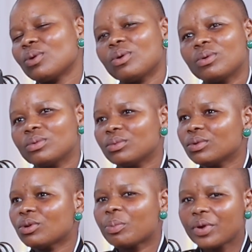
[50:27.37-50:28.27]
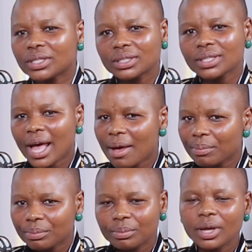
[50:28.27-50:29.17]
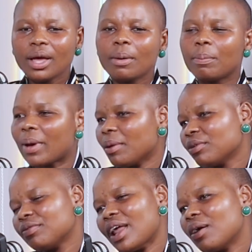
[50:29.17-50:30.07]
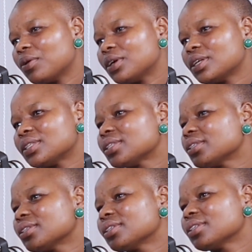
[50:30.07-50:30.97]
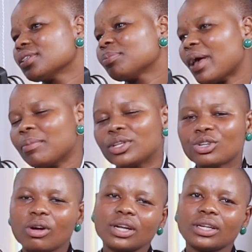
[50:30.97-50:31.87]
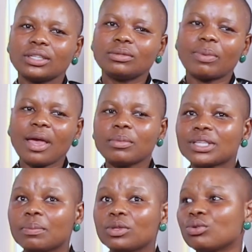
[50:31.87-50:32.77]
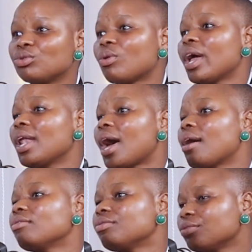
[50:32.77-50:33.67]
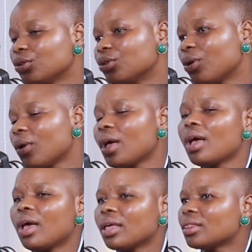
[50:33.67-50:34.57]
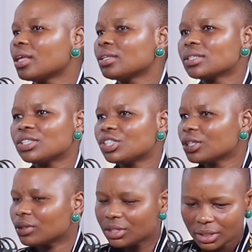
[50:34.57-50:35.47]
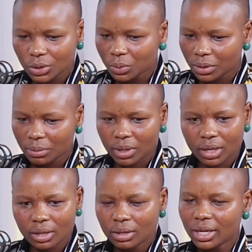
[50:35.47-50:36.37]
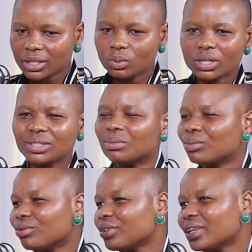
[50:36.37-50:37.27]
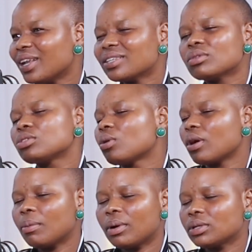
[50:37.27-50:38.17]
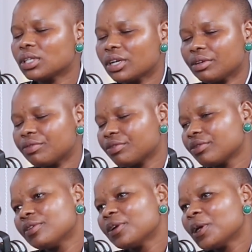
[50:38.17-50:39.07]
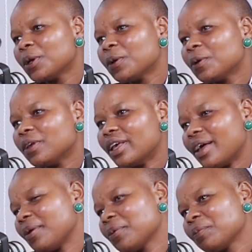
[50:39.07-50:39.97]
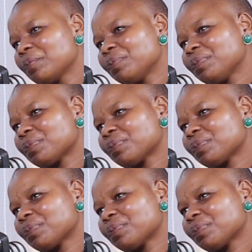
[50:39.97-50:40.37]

So your present, come, buy me flowers, buy me chocolate, buy me something you know I love, you know, and then just chill, sit with me. Let's watch a movie. Let's not talk about grief. Yeah.